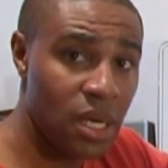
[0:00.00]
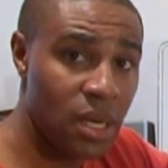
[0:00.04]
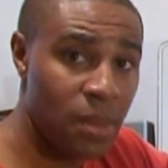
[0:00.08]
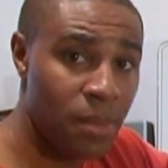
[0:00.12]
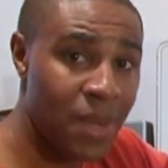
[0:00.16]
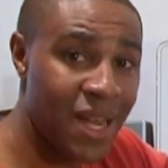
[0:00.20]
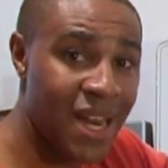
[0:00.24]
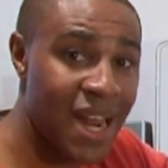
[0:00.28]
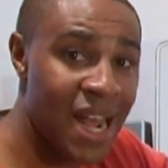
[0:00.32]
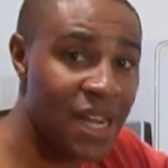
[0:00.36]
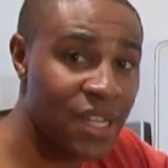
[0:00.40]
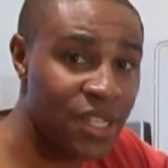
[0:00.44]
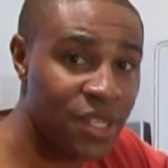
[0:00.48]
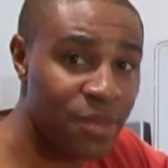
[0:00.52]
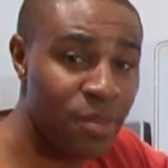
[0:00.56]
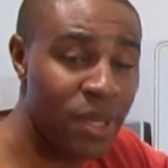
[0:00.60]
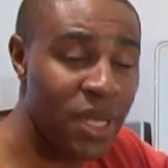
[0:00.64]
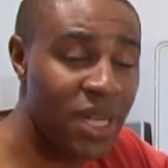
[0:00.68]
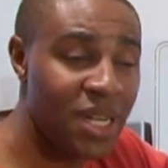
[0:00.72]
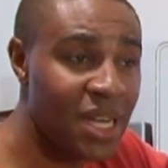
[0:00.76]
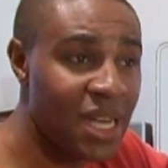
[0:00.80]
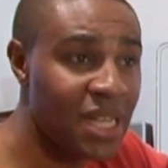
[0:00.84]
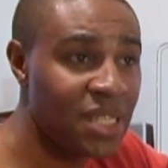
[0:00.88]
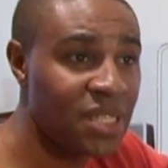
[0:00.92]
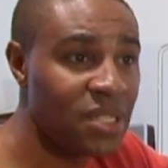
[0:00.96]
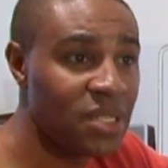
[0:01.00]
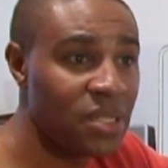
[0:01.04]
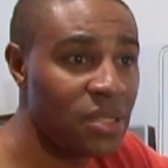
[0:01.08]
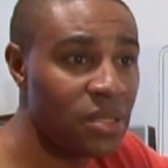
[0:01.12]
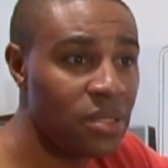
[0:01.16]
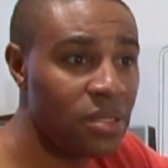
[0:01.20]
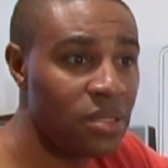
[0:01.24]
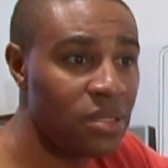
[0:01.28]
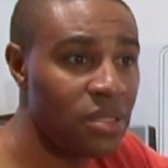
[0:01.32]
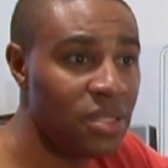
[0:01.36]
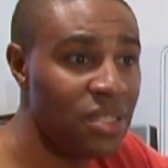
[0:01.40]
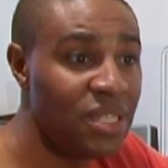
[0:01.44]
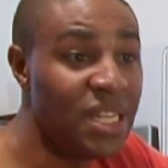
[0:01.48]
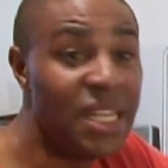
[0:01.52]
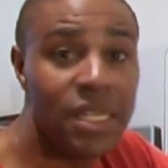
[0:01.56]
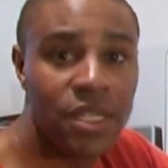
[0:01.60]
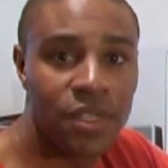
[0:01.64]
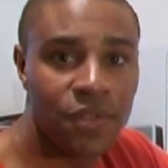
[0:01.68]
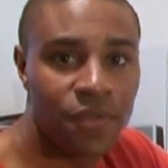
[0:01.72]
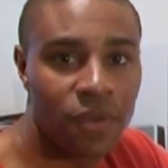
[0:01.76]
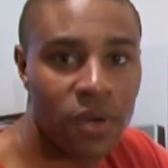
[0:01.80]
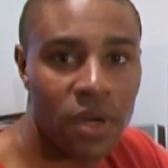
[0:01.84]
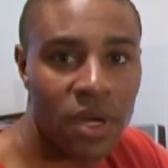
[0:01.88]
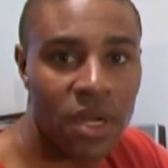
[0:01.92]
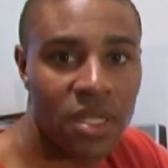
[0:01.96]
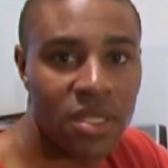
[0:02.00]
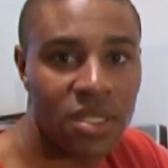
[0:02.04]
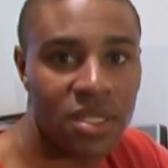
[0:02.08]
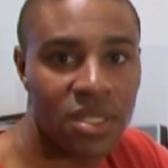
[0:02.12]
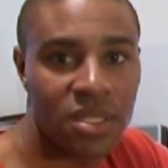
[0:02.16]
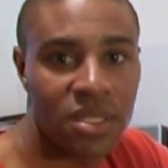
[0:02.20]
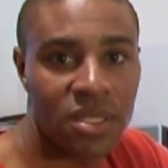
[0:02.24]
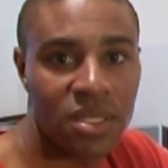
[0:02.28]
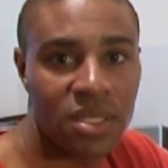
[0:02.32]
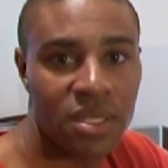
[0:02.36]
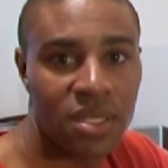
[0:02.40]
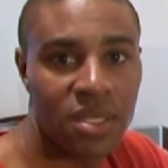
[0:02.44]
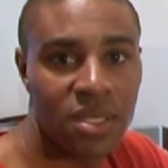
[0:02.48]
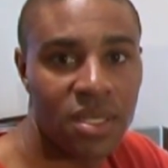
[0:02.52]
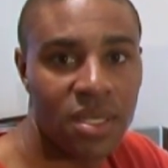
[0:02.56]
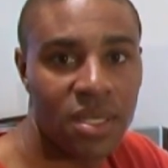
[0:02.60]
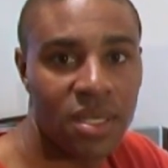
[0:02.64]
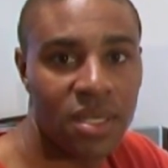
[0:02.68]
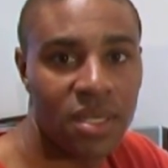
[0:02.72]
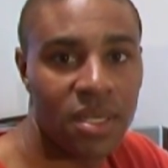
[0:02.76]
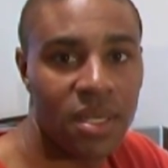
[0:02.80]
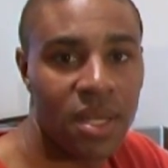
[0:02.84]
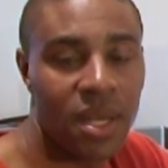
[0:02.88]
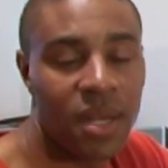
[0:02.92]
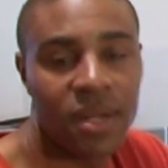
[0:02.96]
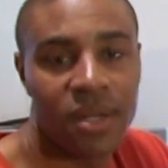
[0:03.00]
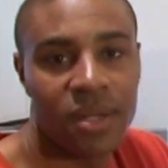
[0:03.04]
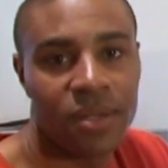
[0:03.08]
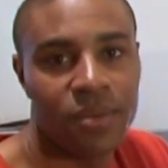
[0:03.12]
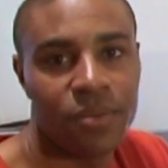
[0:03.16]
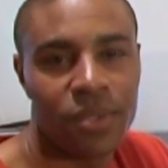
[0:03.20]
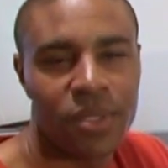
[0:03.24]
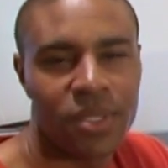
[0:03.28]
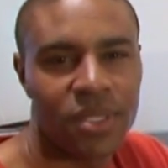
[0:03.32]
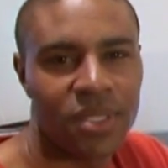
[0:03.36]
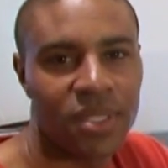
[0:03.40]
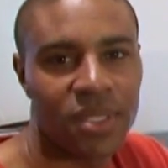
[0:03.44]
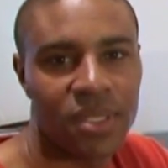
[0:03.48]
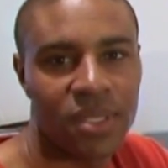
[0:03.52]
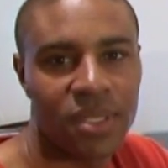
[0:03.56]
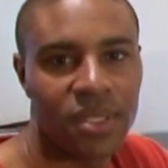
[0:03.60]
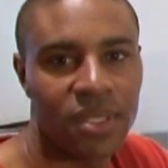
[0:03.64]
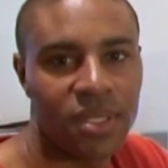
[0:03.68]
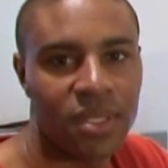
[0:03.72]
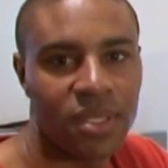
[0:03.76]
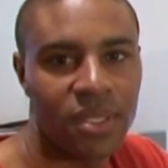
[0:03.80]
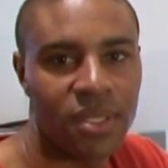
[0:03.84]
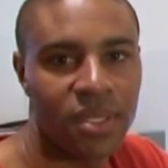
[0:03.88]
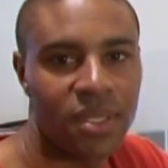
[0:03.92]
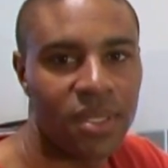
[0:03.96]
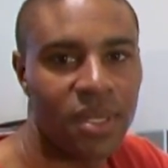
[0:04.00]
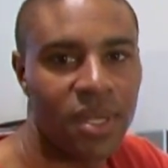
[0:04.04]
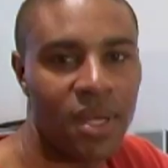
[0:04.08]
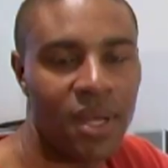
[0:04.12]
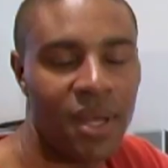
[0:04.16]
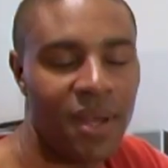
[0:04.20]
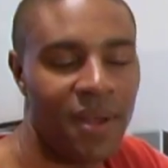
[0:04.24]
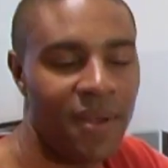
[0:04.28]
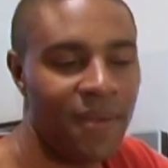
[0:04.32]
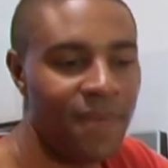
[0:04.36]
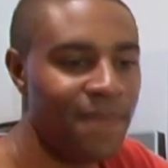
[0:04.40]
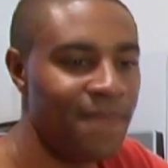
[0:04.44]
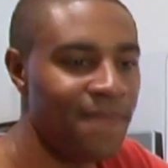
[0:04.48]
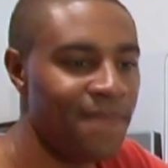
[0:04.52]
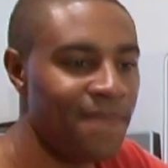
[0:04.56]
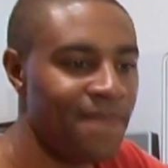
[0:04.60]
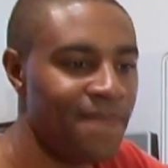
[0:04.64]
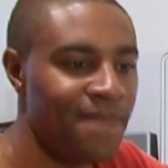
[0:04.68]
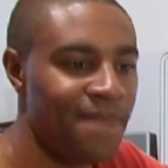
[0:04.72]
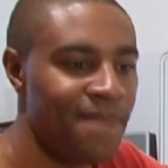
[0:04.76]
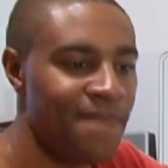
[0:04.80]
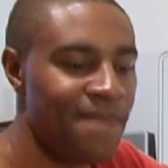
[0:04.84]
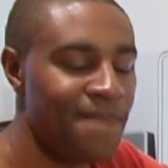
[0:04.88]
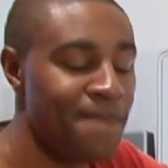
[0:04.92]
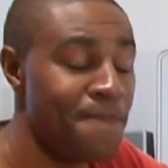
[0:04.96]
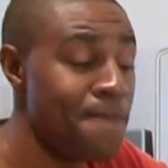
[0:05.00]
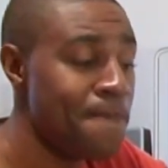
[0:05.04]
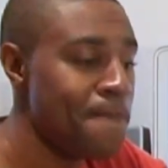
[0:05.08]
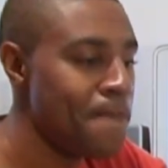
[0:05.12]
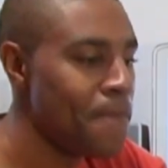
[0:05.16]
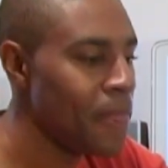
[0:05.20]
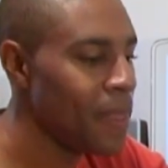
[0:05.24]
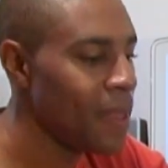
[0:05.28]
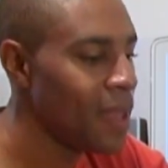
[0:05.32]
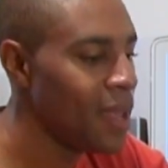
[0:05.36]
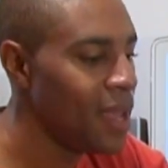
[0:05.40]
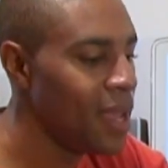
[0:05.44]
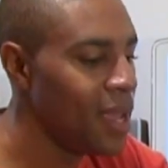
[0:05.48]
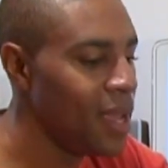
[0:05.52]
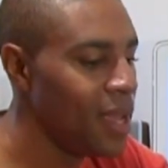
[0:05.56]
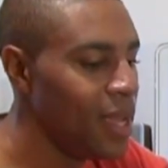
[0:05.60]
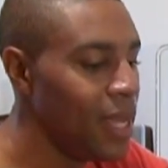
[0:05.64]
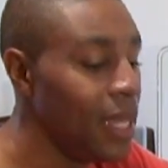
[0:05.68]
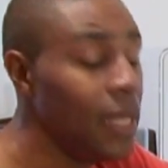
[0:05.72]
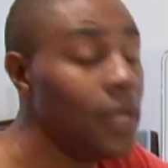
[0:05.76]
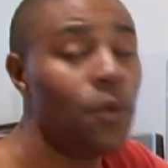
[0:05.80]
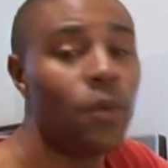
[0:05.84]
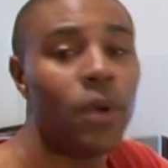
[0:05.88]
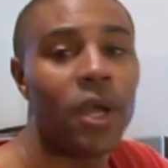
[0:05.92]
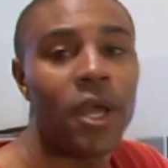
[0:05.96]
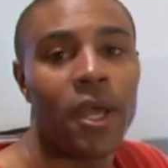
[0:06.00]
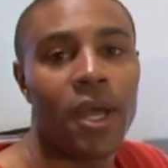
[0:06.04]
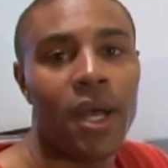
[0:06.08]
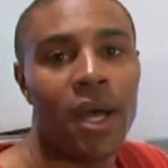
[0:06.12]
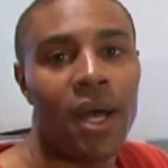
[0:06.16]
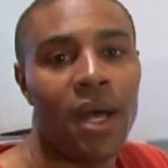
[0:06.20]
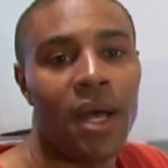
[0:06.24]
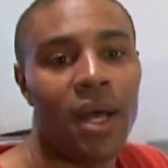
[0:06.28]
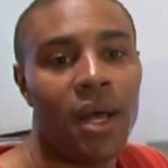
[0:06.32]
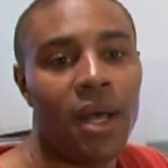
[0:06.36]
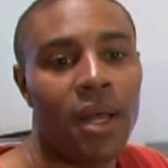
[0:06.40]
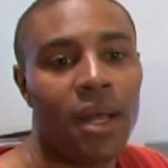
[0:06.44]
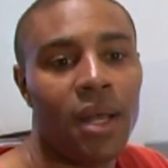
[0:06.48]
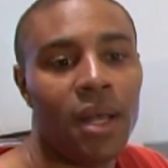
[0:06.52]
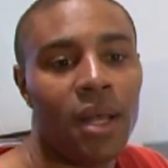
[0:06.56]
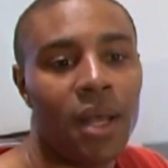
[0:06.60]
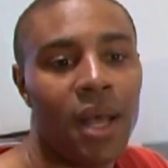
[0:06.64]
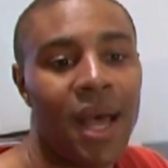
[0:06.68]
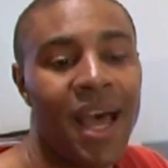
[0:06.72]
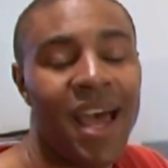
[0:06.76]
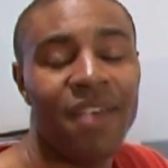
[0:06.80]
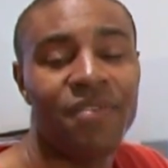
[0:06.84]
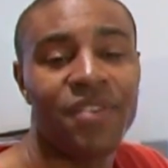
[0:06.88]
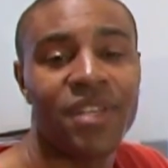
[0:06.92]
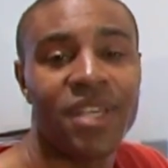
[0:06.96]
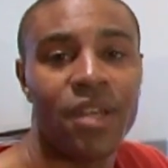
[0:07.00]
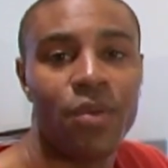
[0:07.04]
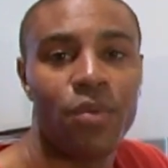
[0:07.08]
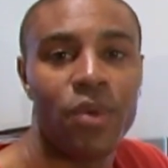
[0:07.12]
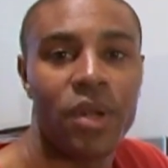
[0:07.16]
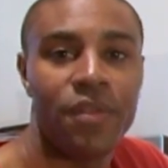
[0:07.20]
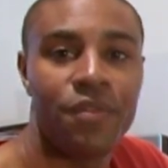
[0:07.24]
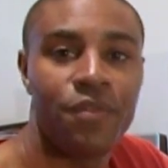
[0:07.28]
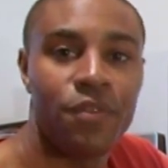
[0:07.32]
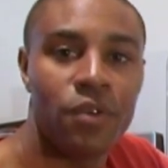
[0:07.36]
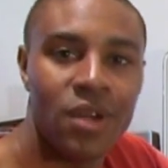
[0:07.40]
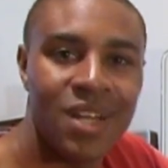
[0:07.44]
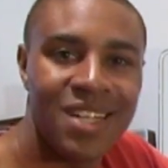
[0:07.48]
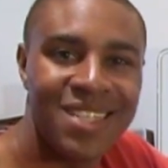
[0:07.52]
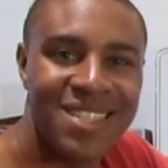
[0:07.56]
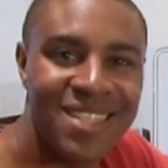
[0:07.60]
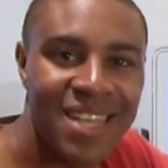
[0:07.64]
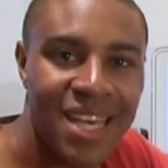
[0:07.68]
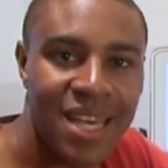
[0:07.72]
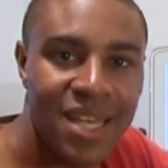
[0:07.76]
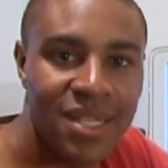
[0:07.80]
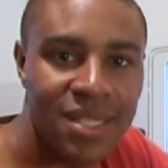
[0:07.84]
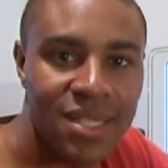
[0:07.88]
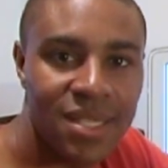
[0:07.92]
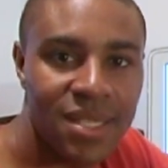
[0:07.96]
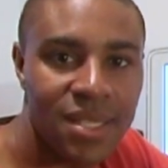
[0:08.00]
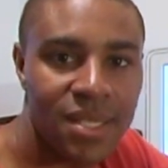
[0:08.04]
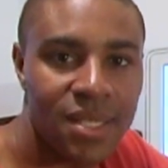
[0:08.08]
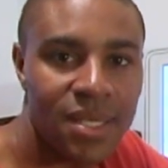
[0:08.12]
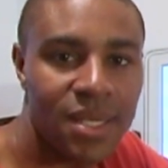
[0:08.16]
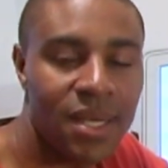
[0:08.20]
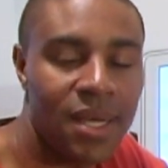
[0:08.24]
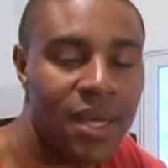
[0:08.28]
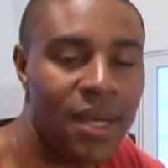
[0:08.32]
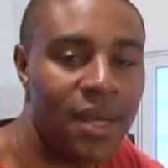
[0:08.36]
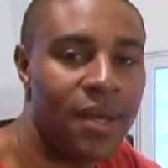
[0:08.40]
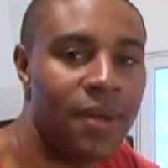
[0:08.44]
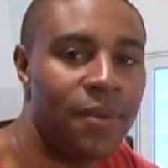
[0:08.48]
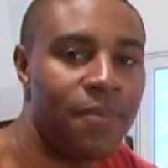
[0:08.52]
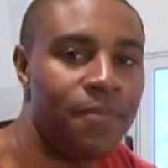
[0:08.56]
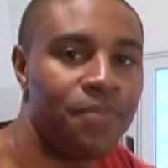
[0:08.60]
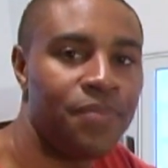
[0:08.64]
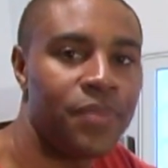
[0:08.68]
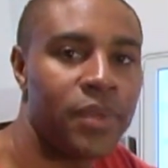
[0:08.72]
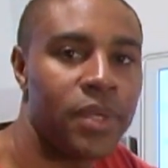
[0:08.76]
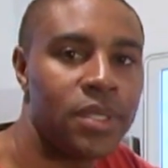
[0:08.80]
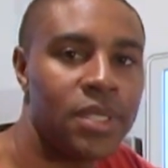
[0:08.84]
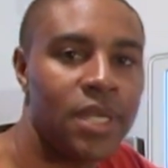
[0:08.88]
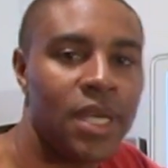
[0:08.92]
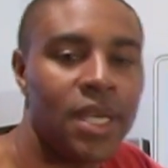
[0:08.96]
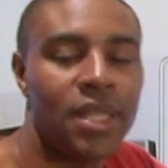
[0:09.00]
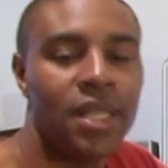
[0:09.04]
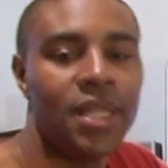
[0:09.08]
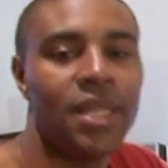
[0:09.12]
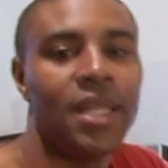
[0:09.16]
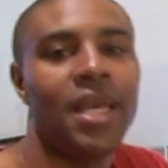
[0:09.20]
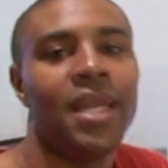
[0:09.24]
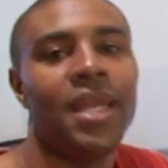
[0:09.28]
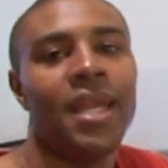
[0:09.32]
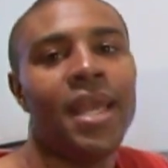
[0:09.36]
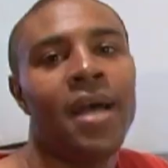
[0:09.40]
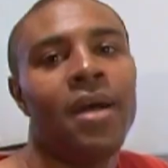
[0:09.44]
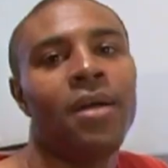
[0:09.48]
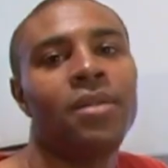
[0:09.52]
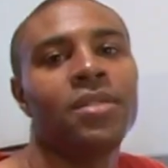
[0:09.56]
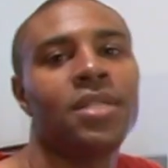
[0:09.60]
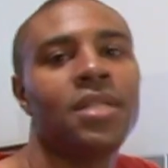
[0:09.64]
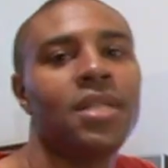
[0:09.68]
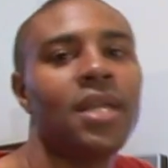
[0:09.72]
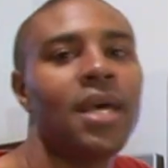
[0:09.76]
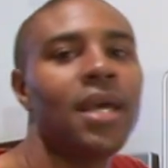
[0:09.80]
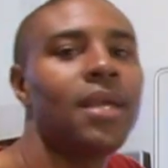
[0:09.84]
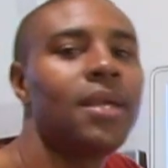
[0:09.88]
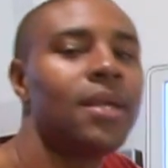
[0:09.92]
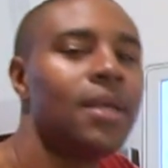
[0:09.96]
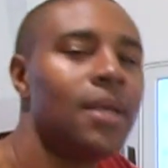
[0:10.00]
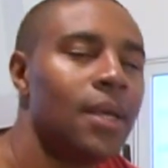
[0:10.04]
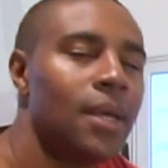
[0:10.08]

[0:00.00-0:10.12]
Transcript: might actually be a nice little niche for us. I don't know. We'll see. Uh, hmm. Anyway, uh, I have to get ready for a date. Um, taking the lady out tonight.